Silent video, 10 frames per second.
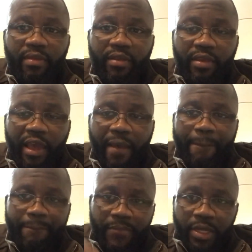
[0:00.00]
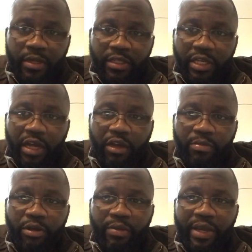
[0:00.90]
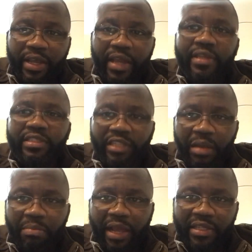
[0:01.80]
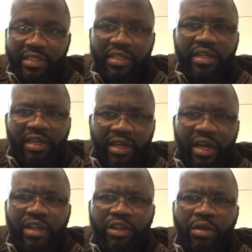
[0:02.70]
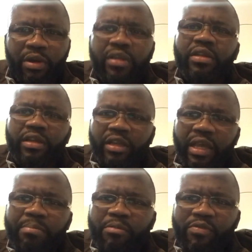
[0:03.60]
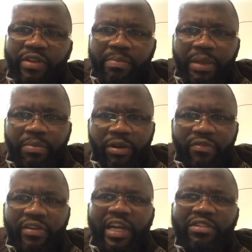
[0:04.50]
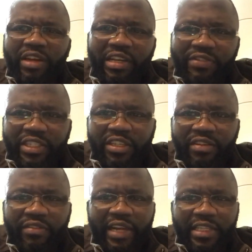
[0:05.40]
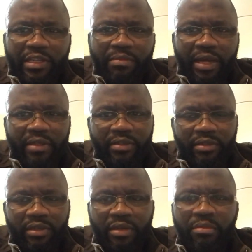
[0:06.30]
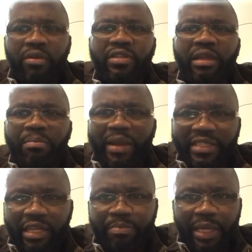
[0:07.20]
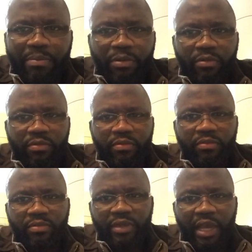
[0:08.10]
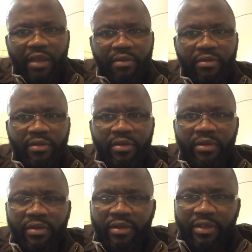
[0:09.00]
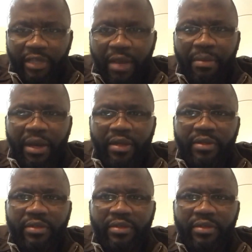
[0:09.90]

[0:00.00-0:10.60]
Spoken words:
Yeah. Till I come your way again, stay blessed. And you know what? Keep moving the people of Glasgow and the visitors of Glasgow, man. Because they're blessed people. Yeah. Yeah, man.